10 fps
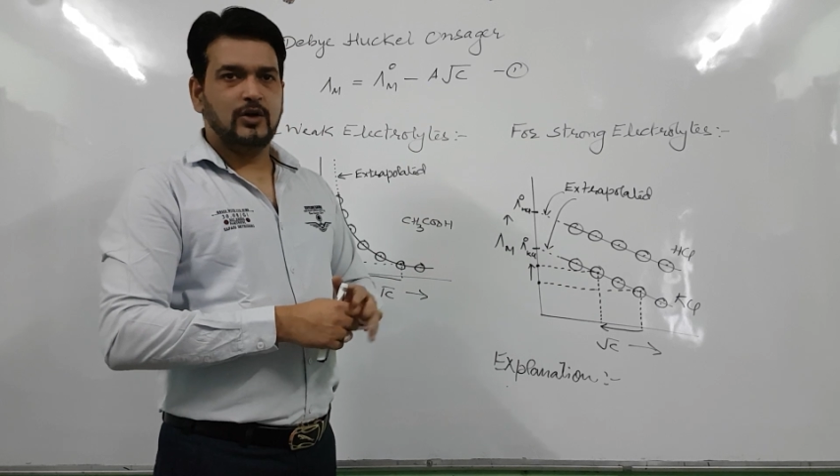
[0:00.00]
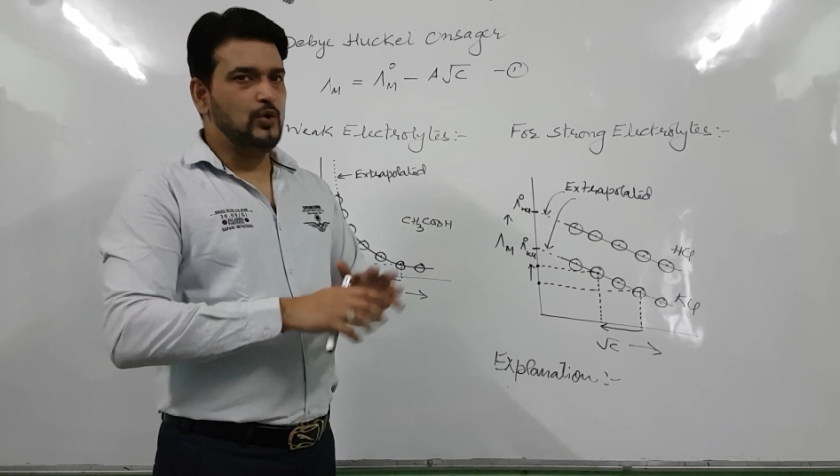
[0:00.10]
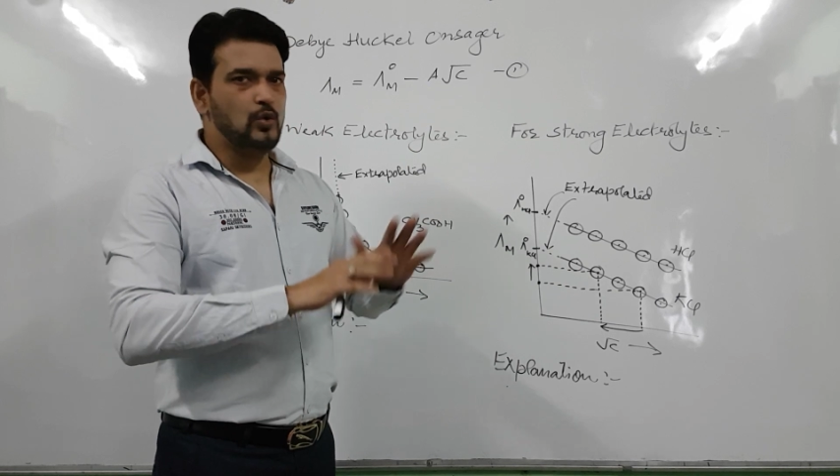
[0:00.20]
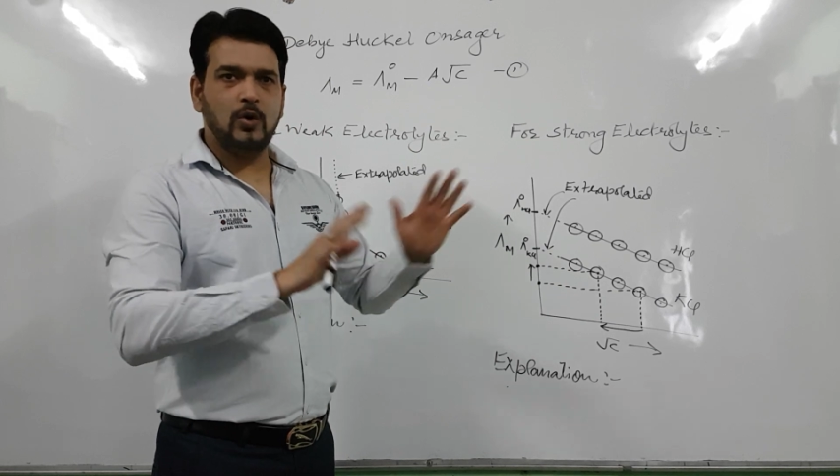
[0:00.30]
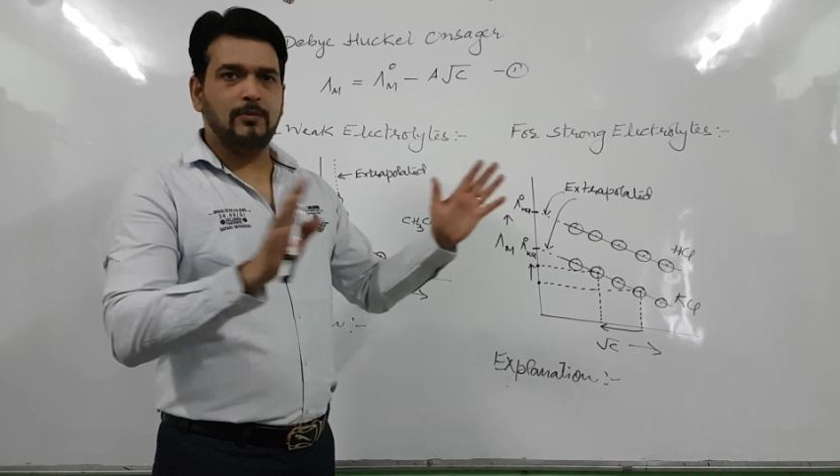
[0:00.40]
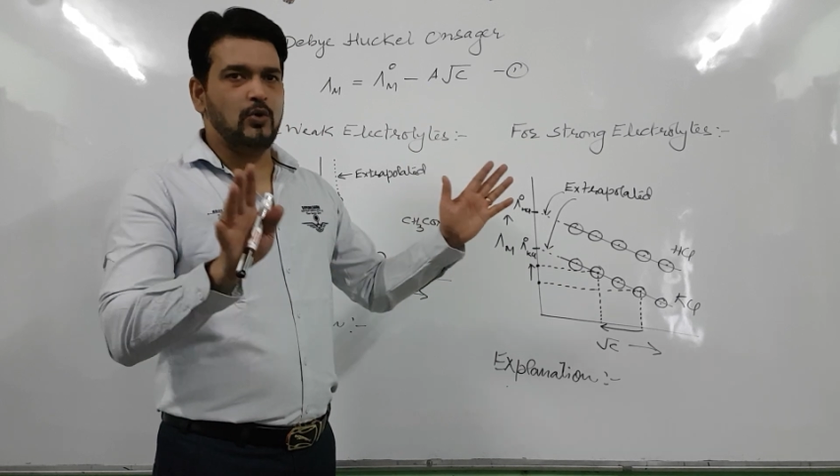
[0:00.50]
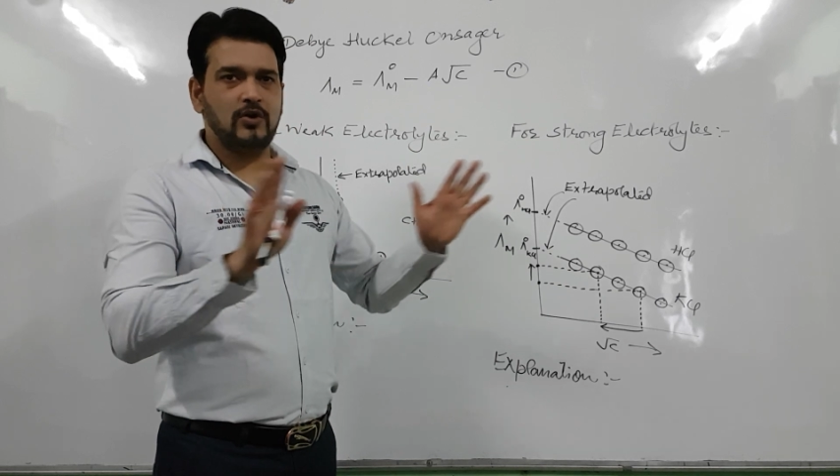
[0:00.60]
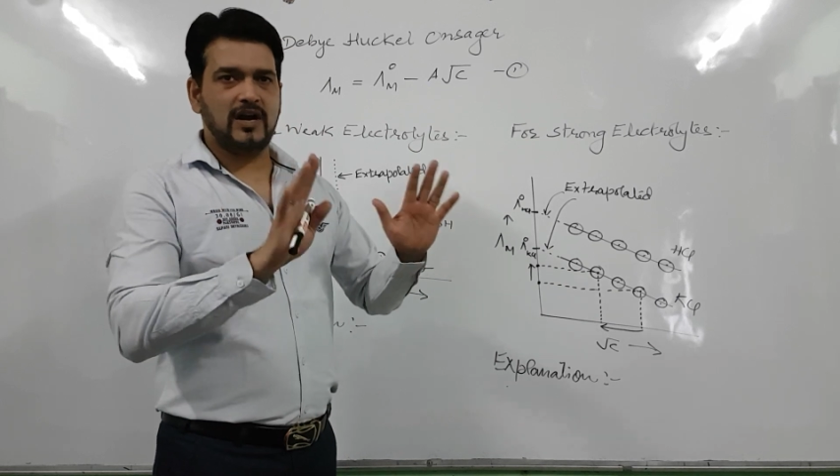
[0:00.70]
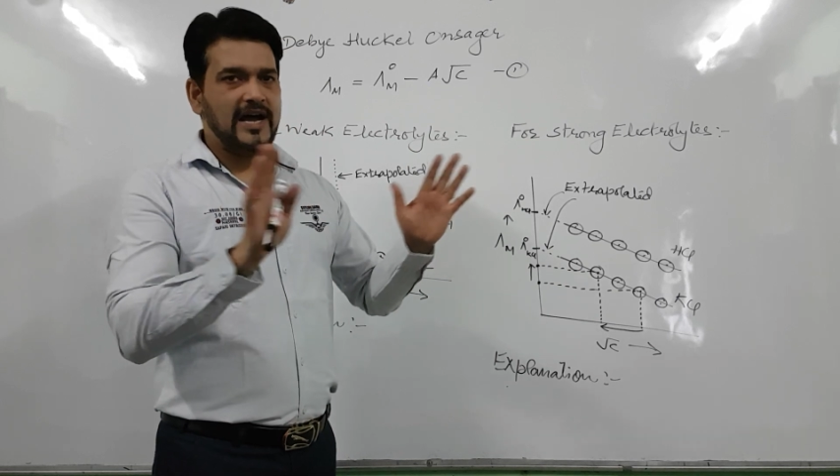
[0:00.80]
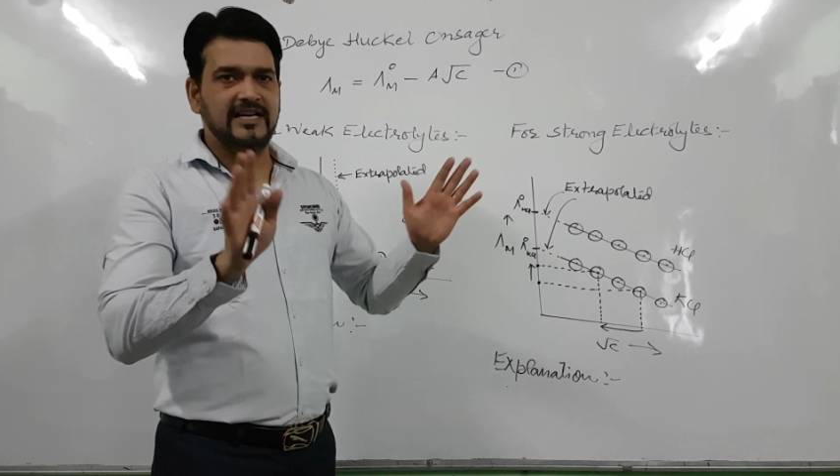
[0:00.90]
no
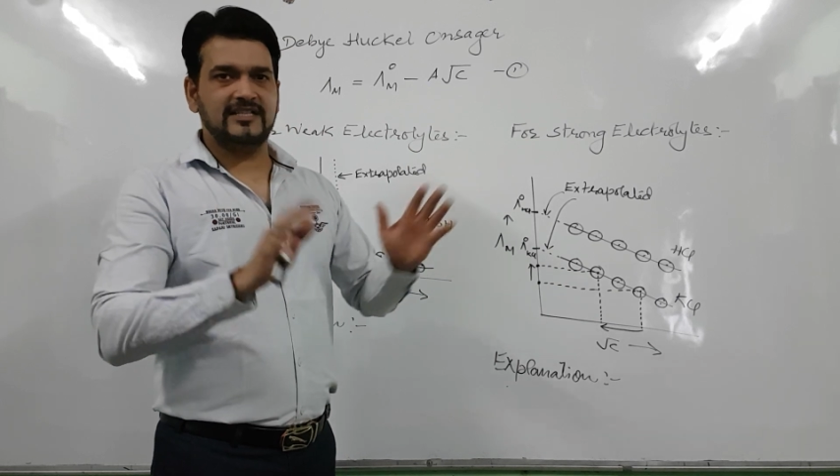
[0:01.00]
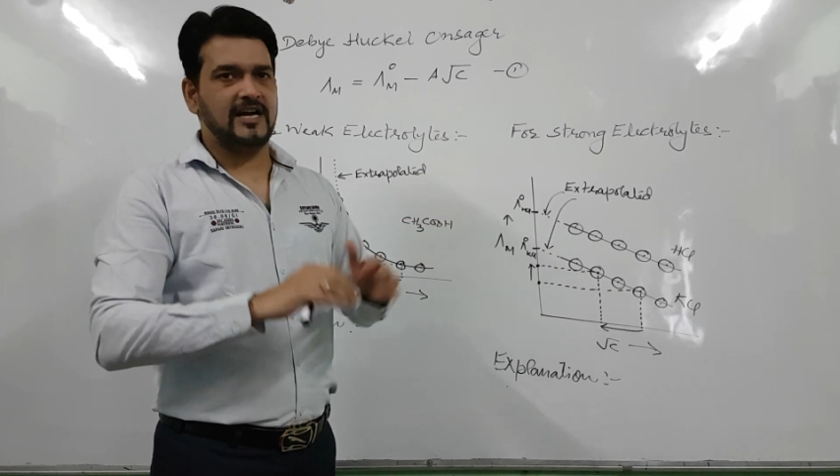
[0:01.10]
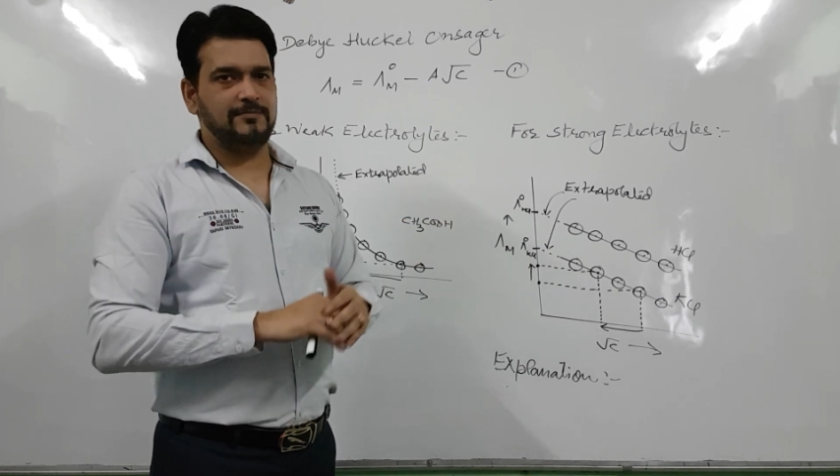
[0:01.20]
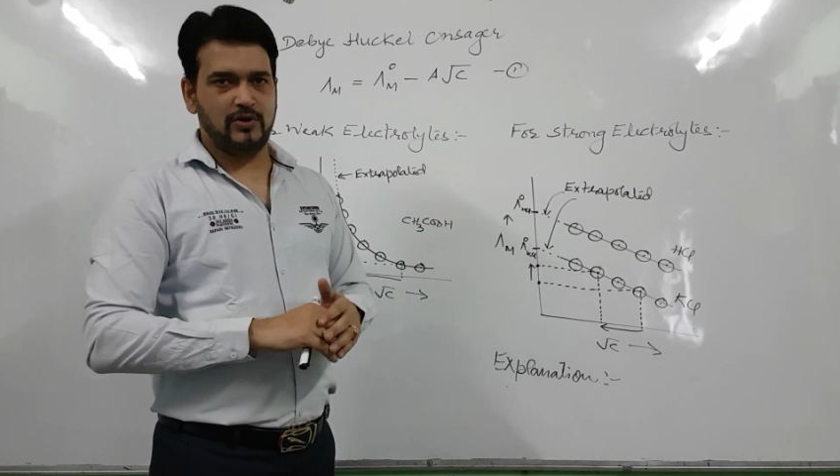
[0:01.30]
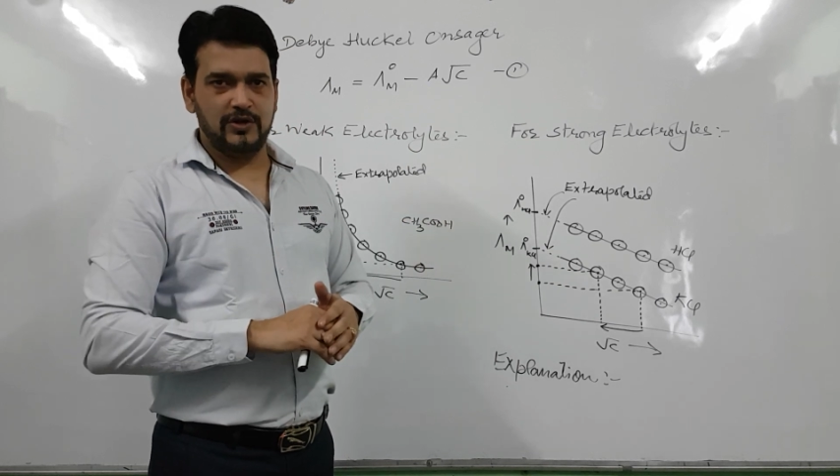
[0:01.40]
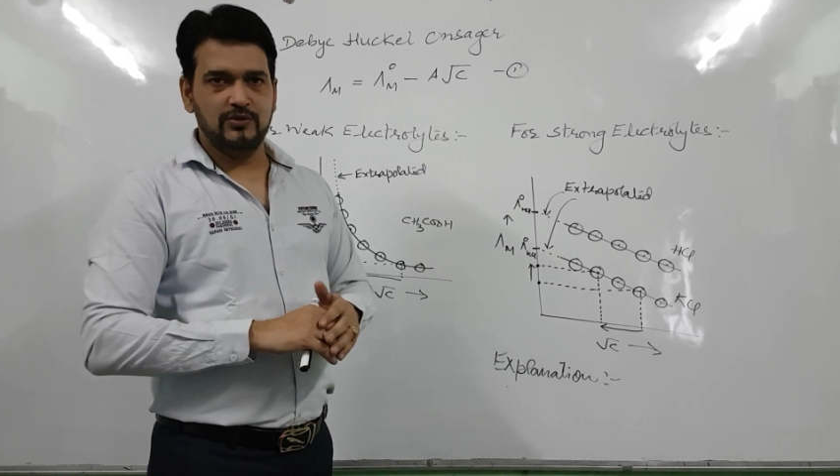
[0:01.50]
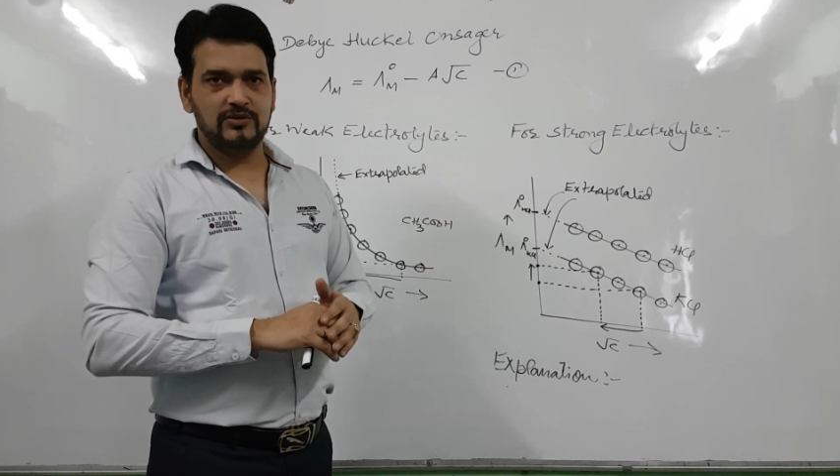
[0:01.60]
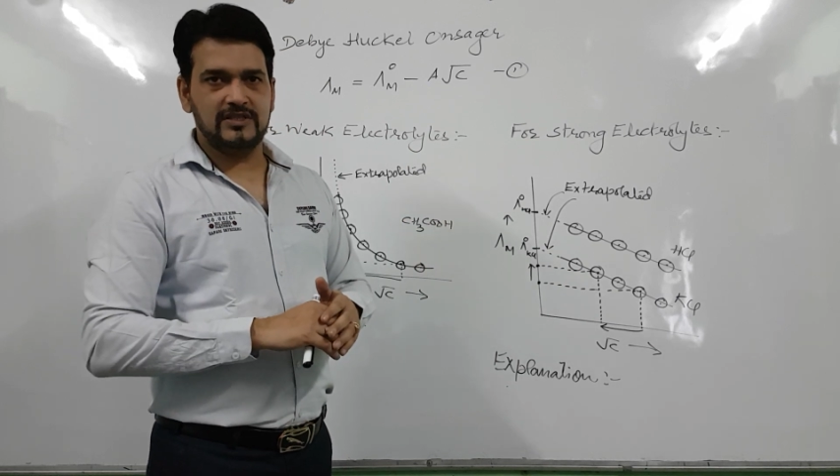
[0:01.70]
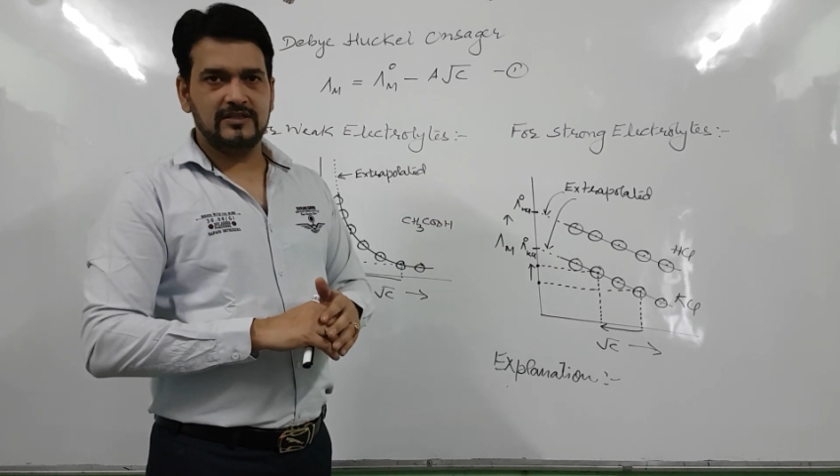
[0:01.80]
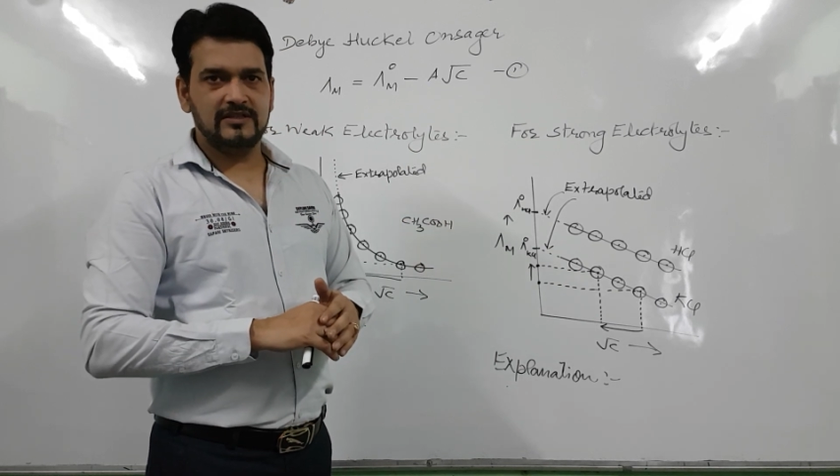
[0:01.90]
more ions are produced.